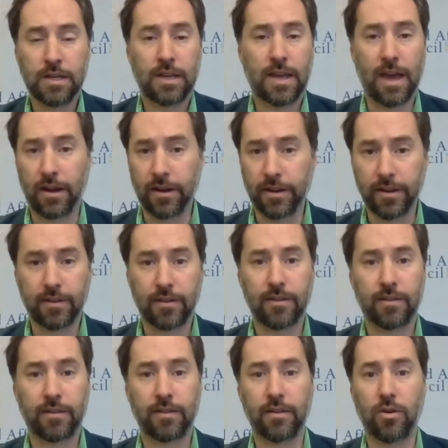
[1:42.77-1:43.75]

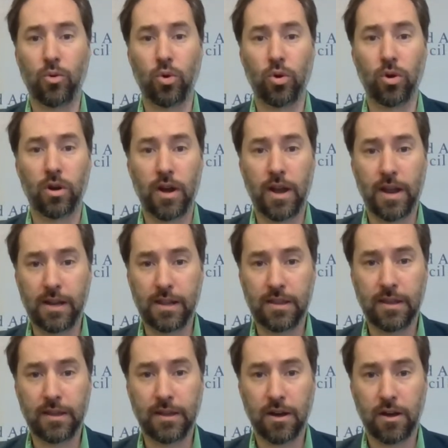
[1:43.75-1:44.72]
candidates, or
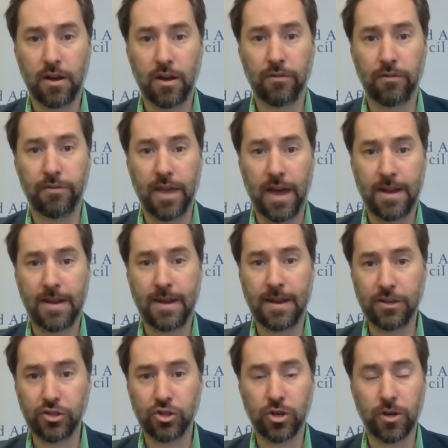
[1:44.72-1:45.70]
anything of that
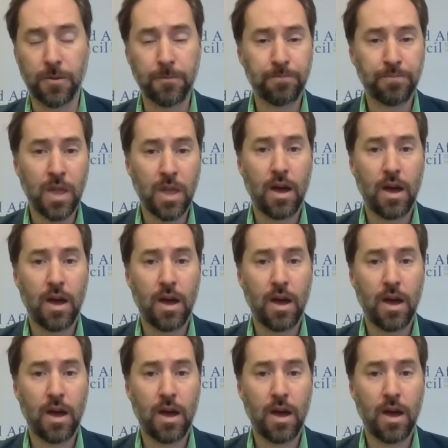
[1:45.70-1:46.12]
nature.